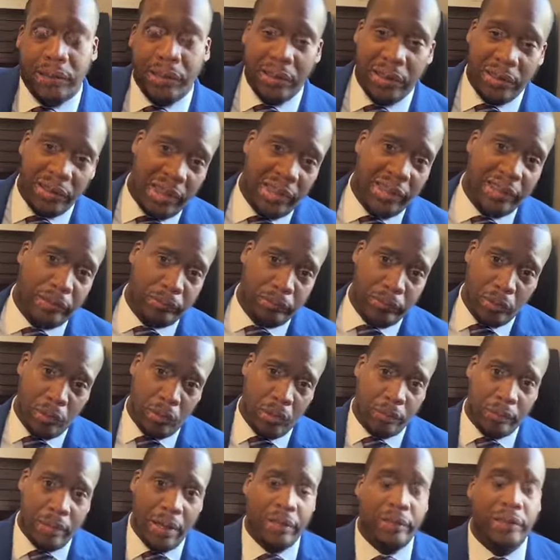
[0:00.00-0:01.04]
and the things I'm
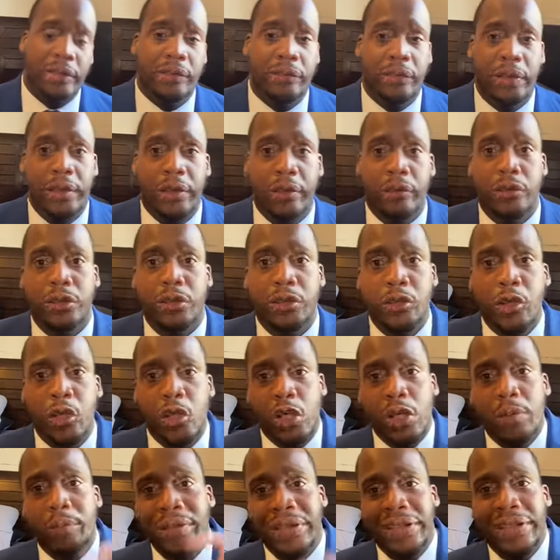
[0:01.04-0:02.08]
talking about in these videos, you're
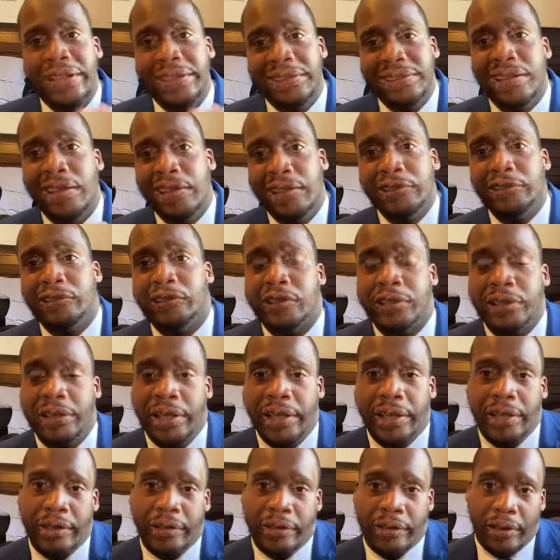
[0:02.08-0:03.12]
going to begin to
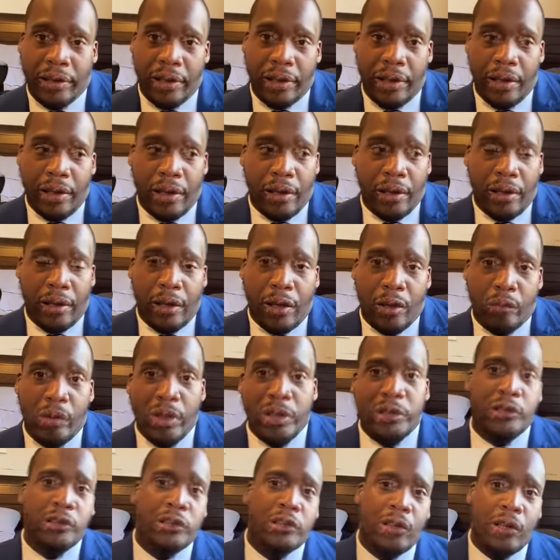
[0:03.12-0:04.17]
understand.
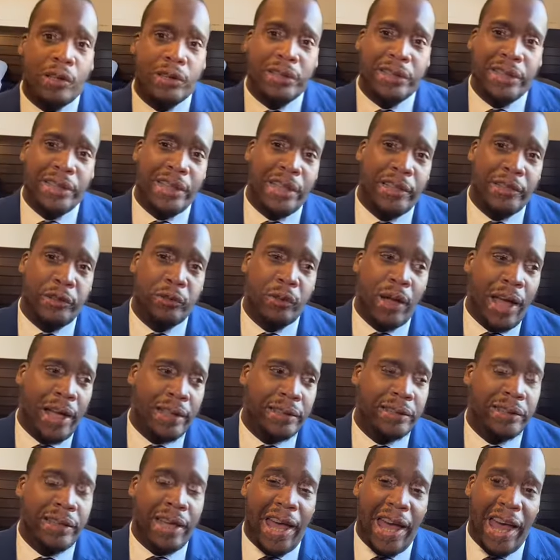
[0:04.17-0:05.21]
Once you start seeing that you
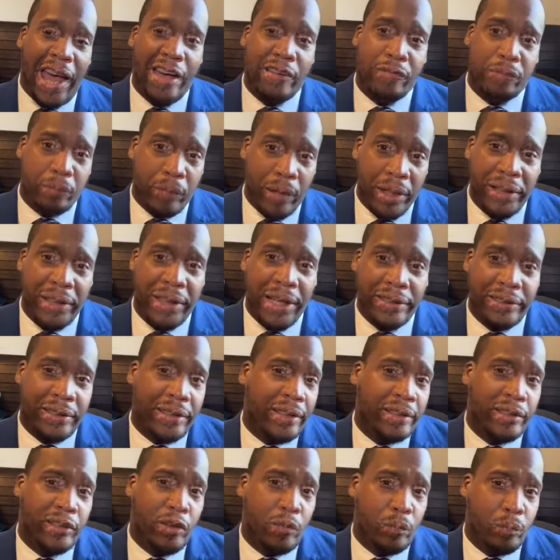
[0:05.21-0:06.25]
actually have money at the
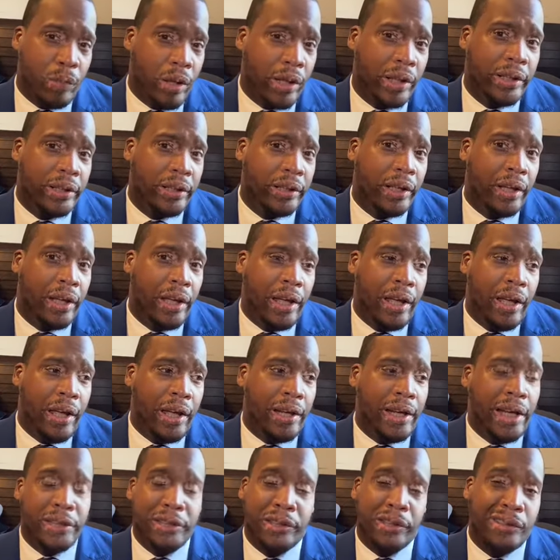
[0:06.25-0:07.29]
end of the month and
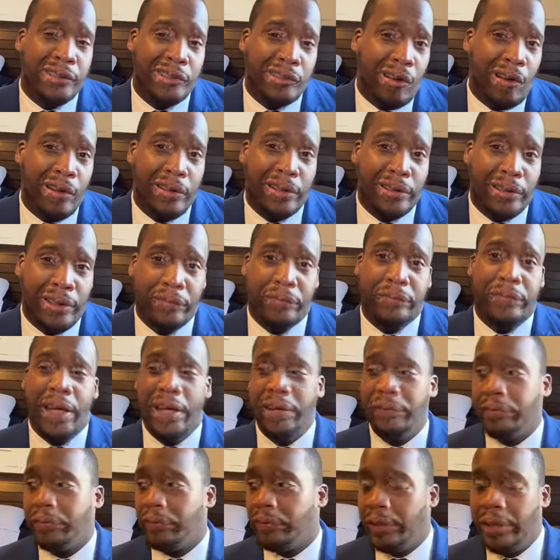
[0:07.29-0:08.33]
that you're starting to live
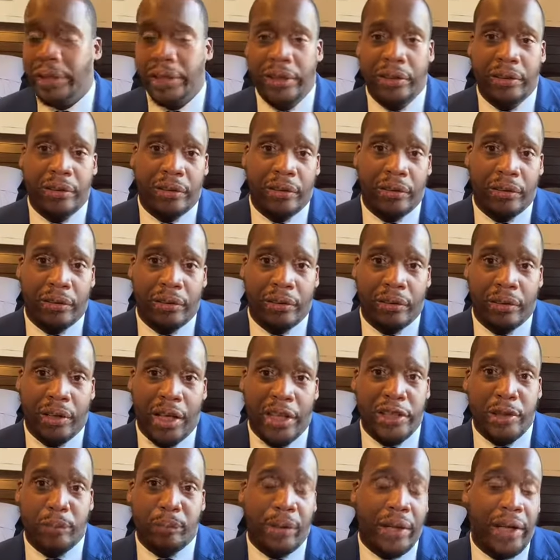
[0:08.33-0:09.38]
debt-free
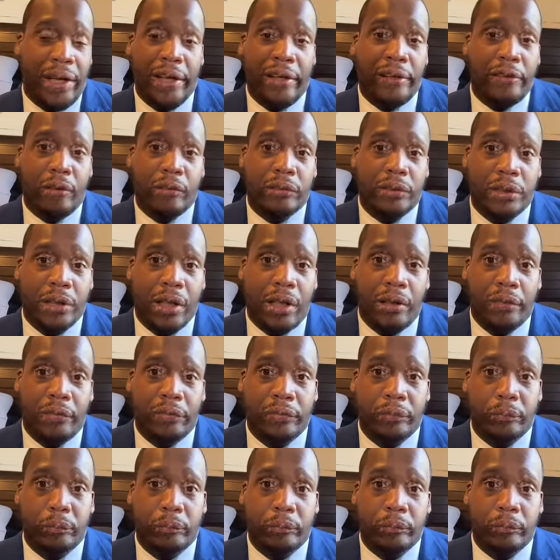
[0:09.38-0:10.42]
and you're paying on stuff,
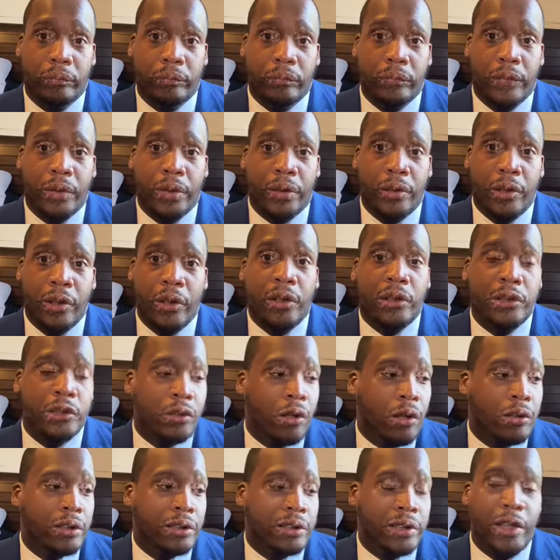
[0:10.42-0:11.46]
you're going to
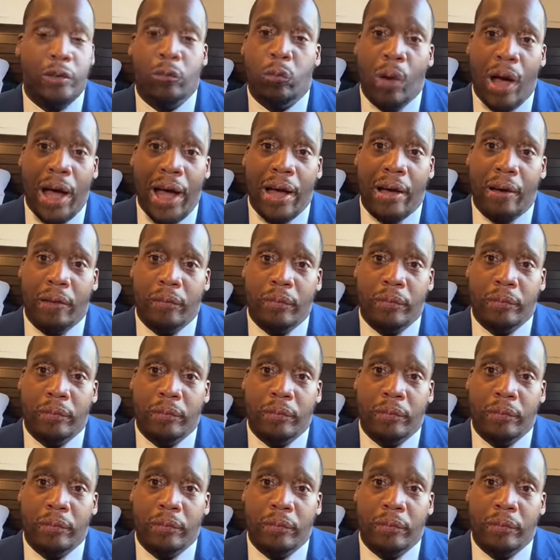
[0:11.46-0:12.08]
start to say, wow.